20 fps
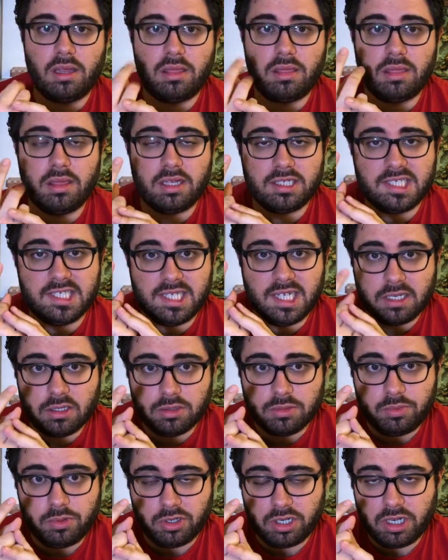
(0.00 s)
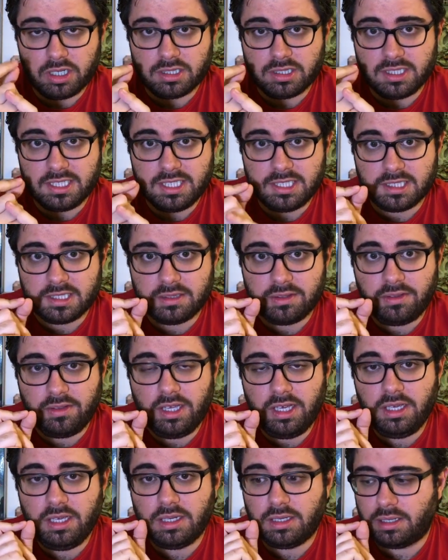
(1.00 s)
The second product is
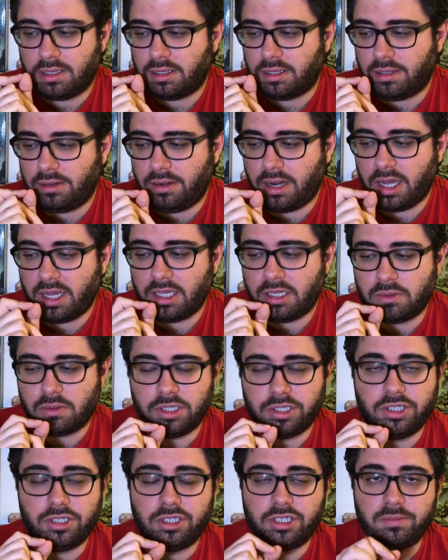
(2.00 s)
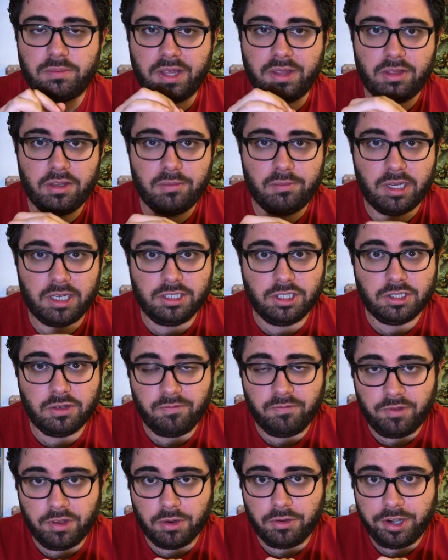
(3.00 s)
the Nine Questions method by John
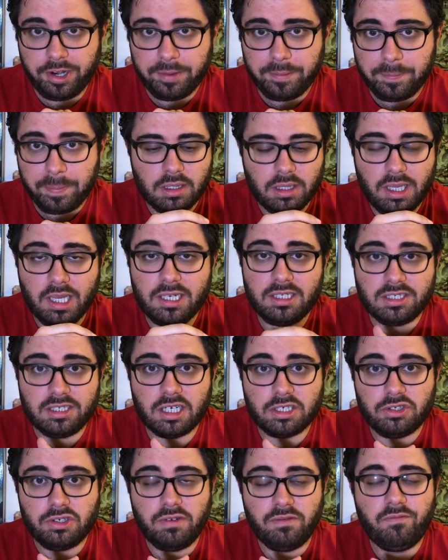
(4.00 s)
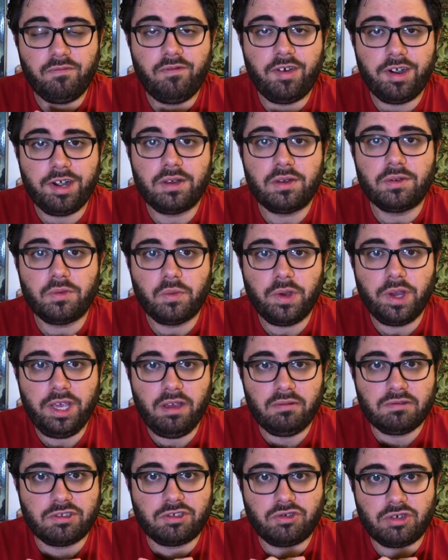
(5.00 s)
Fiore, and it's actually a very good way of
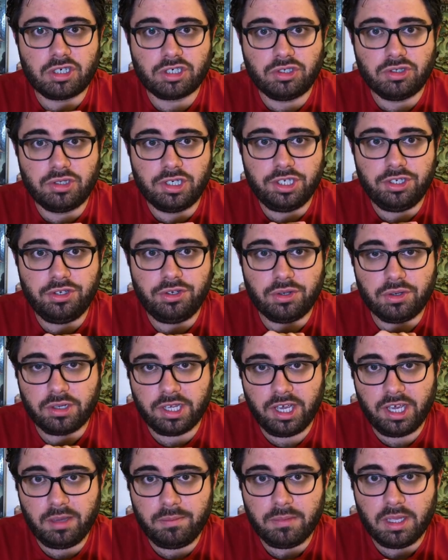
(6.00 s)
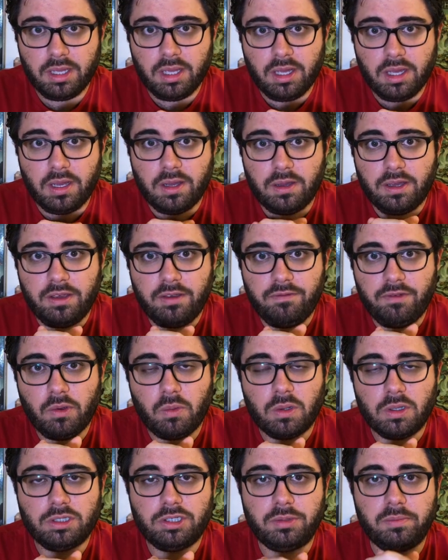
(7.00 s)
structuring your game if you
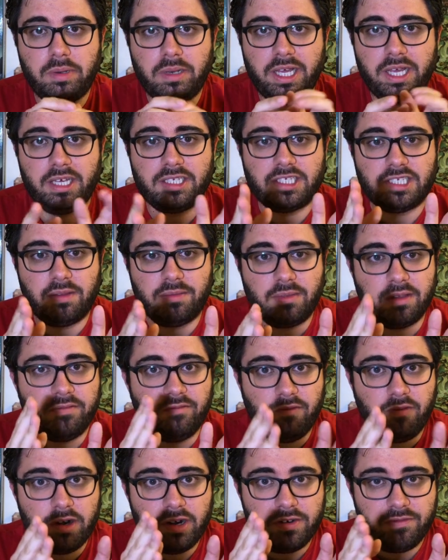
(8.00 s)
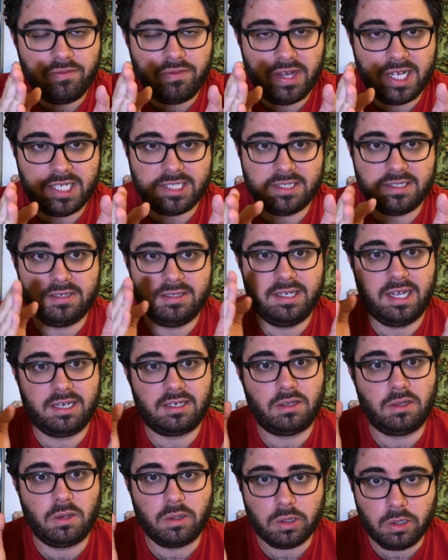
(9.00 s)
want to play something very fast that
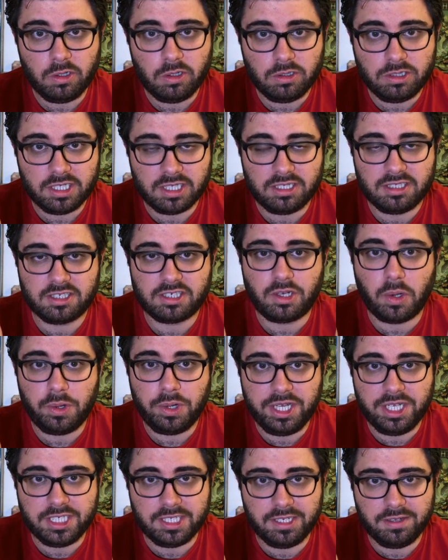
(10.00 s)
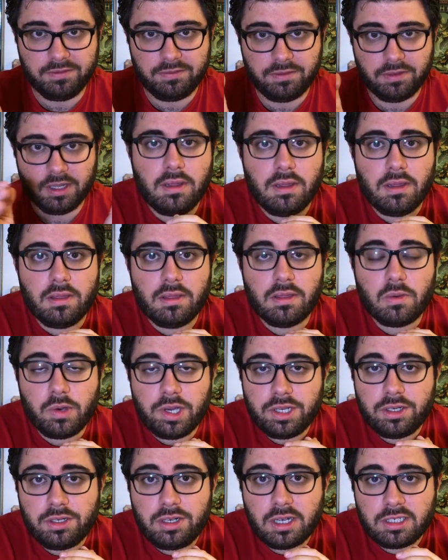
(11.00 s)
concludes and is cohesive. The way
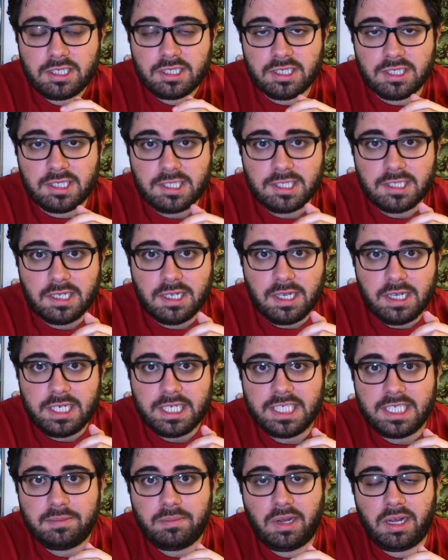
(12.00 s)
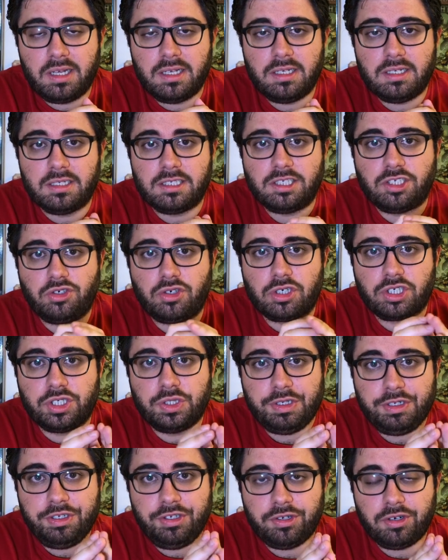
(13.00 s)
it does this is by
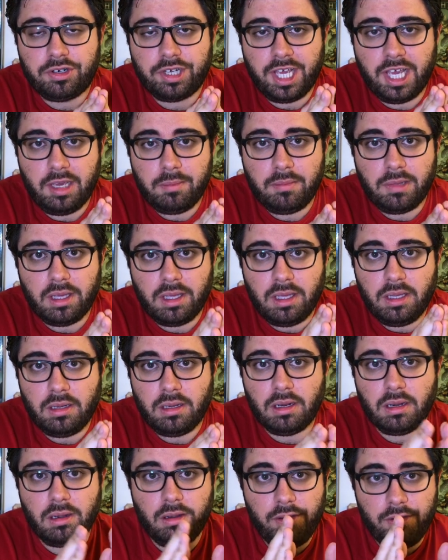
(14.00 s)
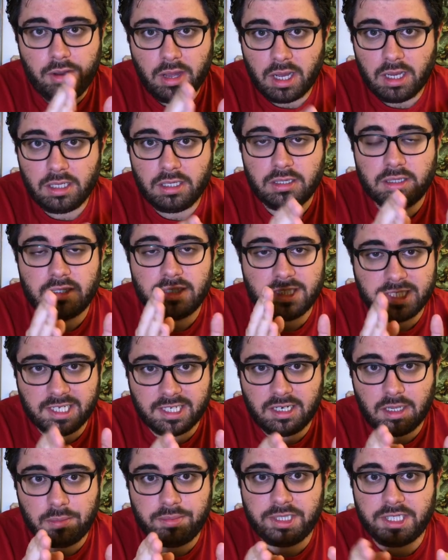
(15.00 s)
structuring your game in nine
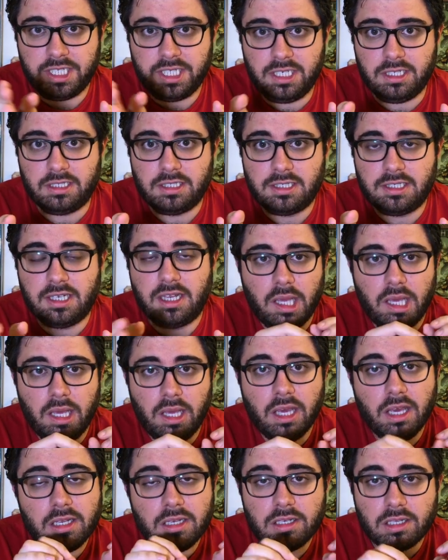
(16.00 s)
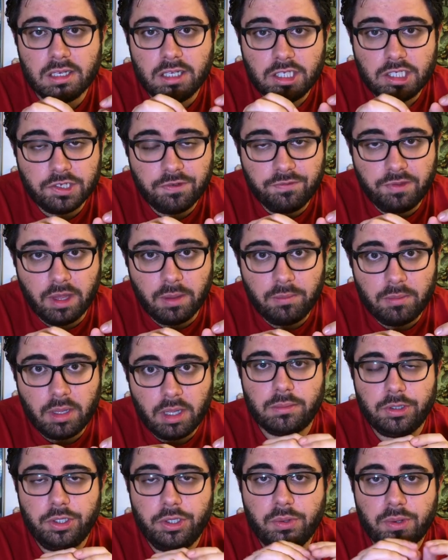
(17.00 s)
setup scenes, and in each of them,
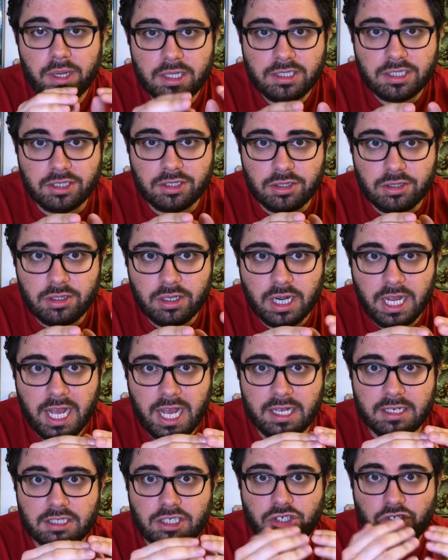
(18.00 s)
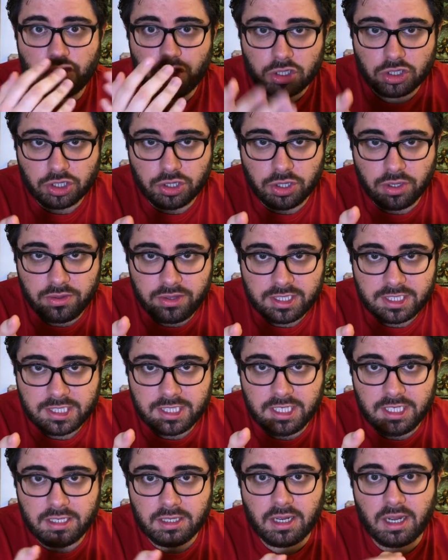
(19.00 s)
you answer and structure the
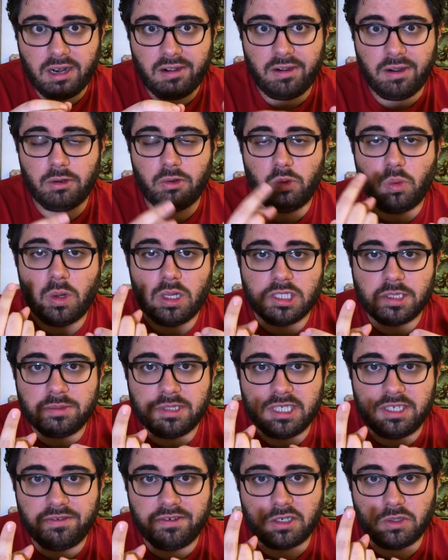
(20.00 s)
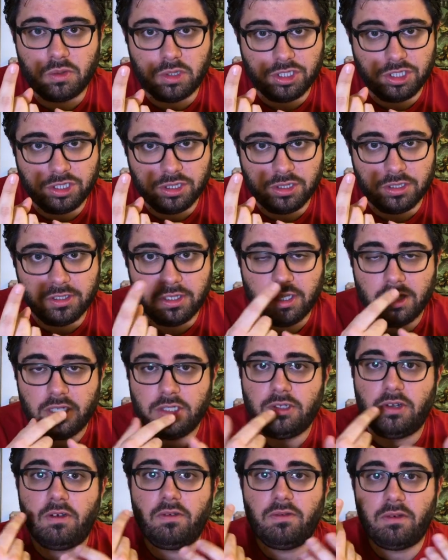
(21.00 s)
scene around one specific question.
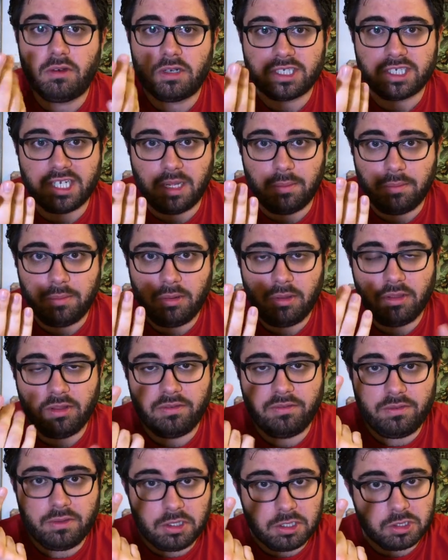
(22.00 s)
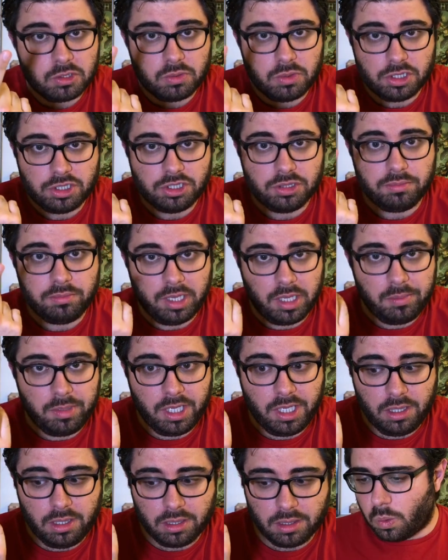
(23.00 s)
So, for example, the first question may
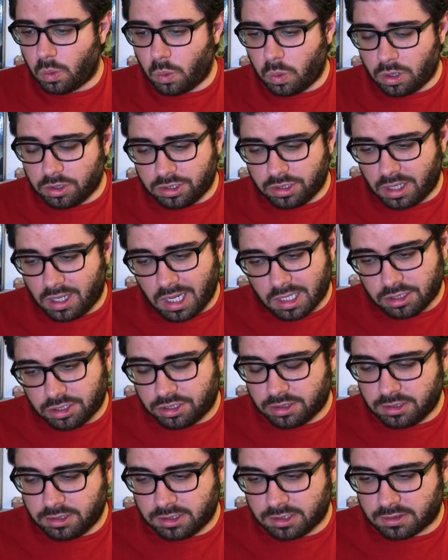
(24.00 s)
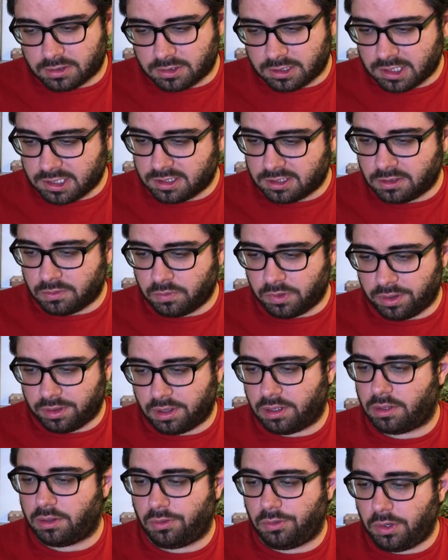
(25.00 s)
be What actions consistent with a
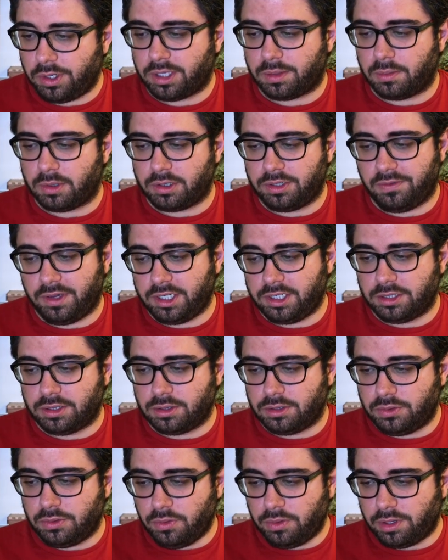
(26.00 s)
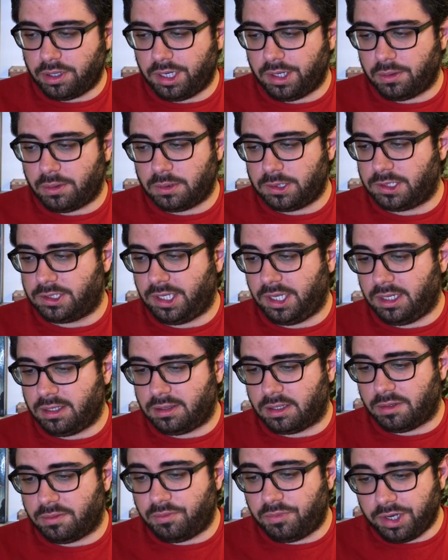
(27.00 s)
heroic motivation do the heroes take
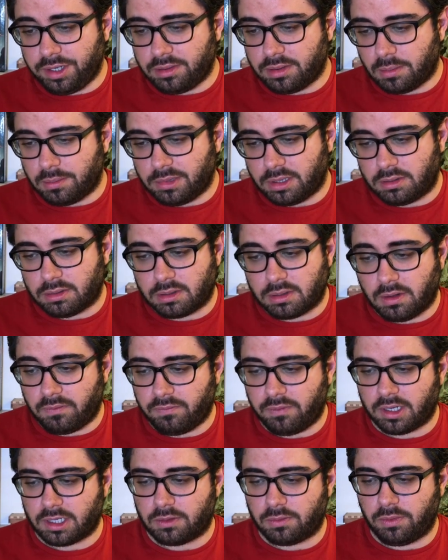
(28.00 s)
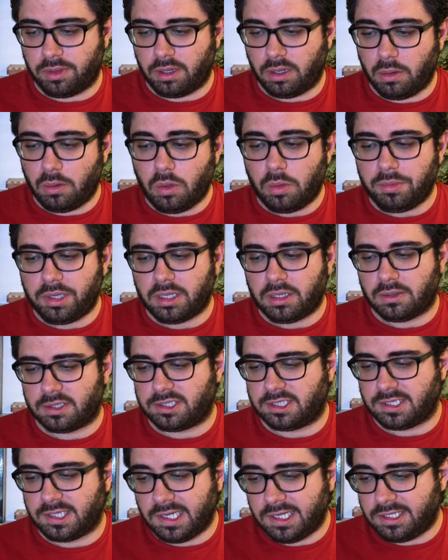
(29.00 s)
that bring them into conflict with the looming
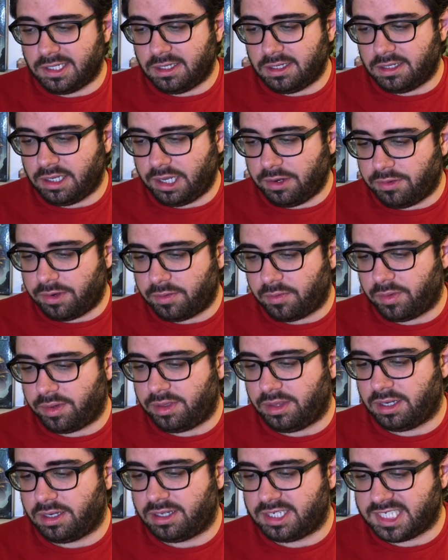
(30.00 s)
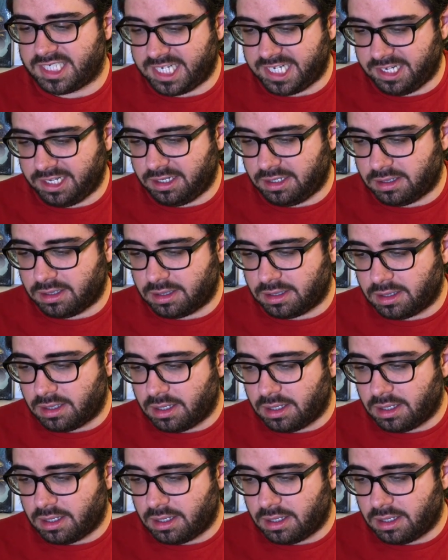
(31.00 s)
hostility inherent within the setting?